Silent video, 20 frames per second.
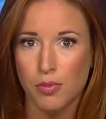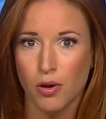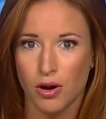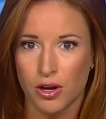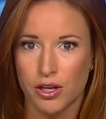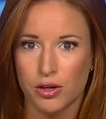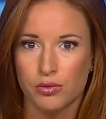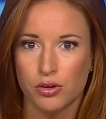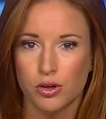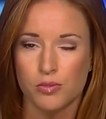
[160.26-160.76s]

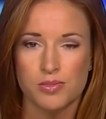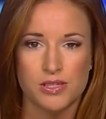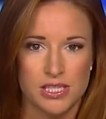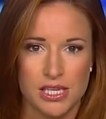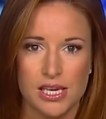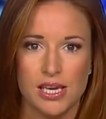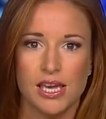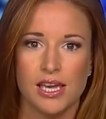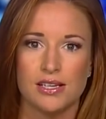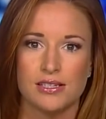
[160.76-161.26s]
Party group
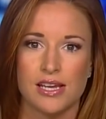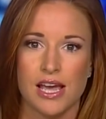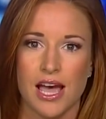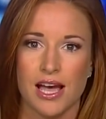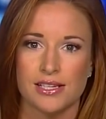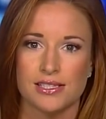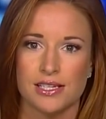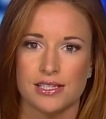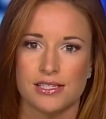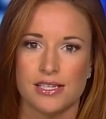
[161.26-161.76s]
seeking
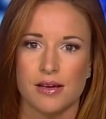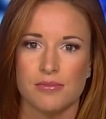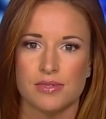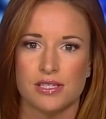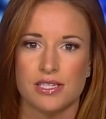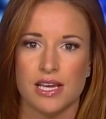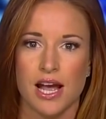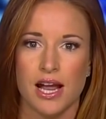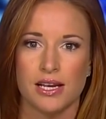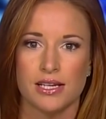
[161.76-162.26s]
tax
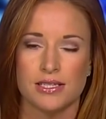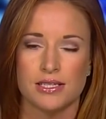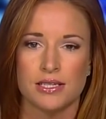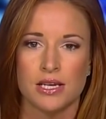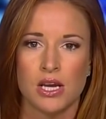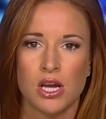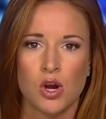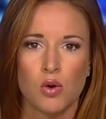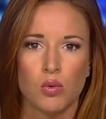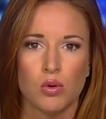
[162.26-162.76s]
exempt status,
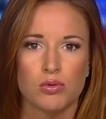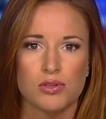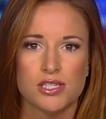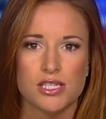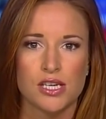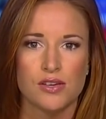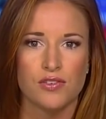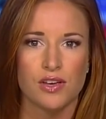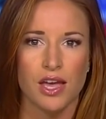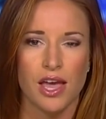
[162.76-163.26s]
were
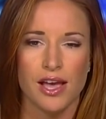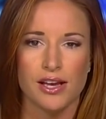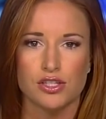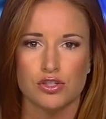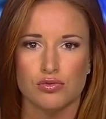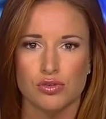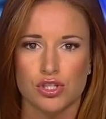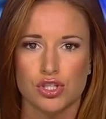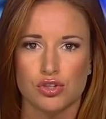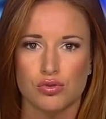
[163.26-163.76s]
receiving
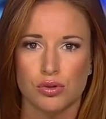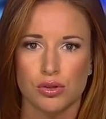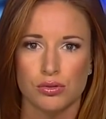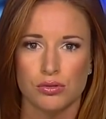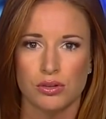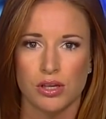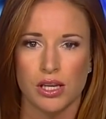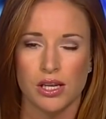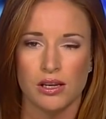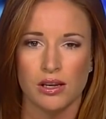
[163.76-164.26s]
extra
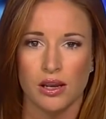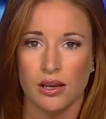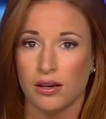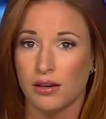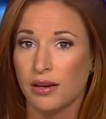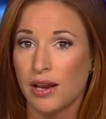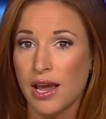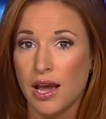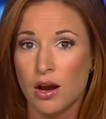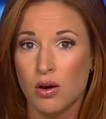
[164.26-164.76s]
scrutiny.
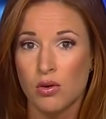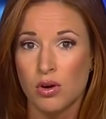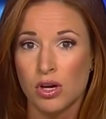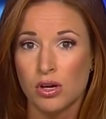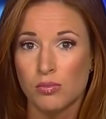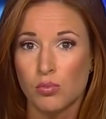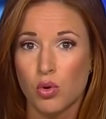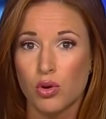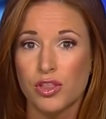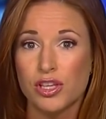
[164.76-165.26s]
And now,
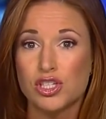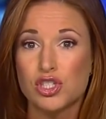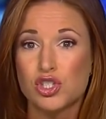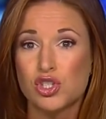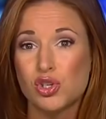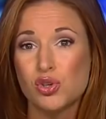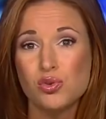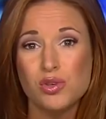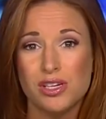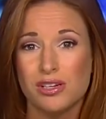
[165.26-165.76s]
more than
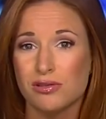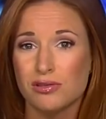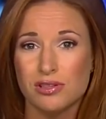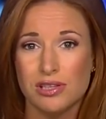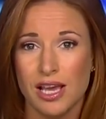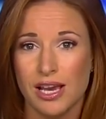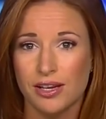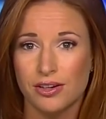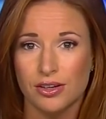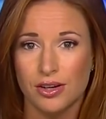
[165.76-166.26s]
two
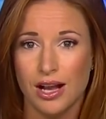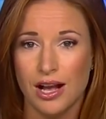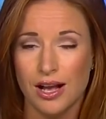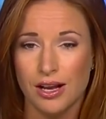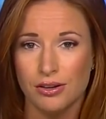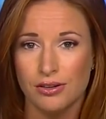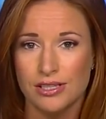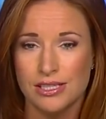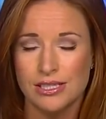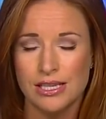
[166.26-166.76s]
years later,
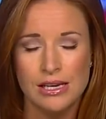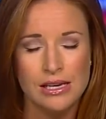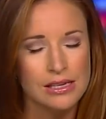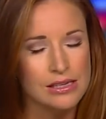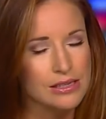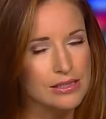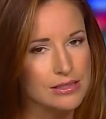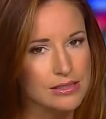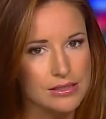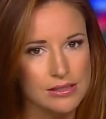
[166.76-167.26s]
Congress
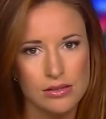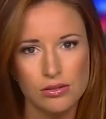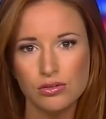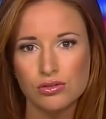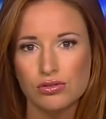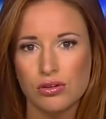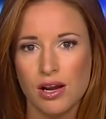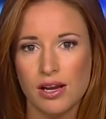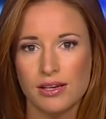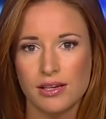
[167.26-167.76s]
is
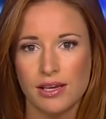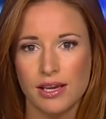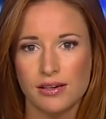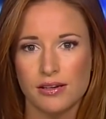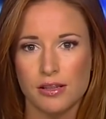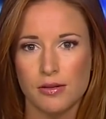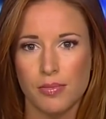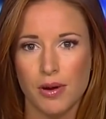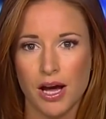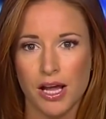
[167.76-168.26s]
still trying to
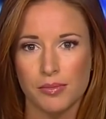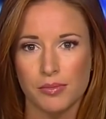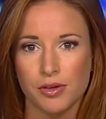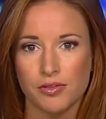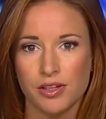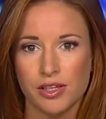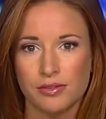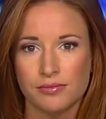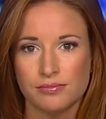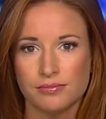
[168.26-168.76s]
get to the bottom
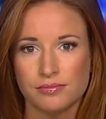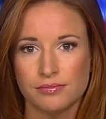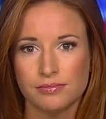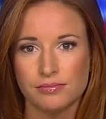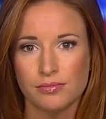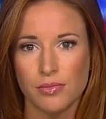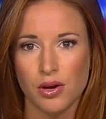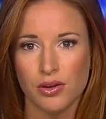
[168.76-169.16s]
of it. Still looking